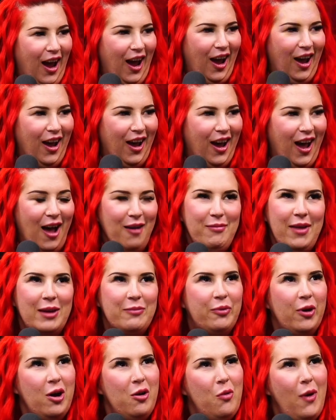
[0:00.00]
I'm like,
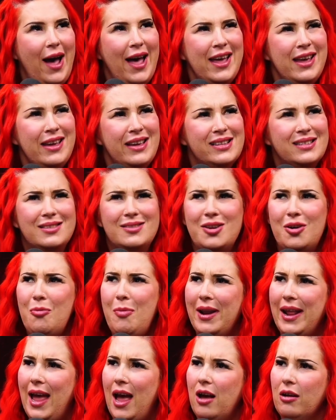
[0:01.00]
bro, why is
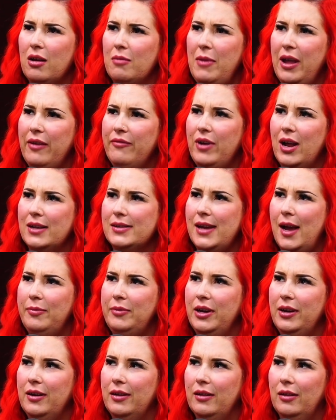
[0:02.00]
nobody? How come I have not
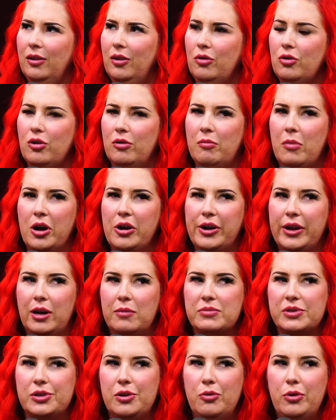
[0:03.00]
tapped into the local market?
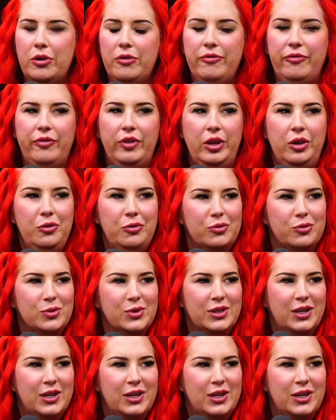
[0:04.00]
I'm so confused.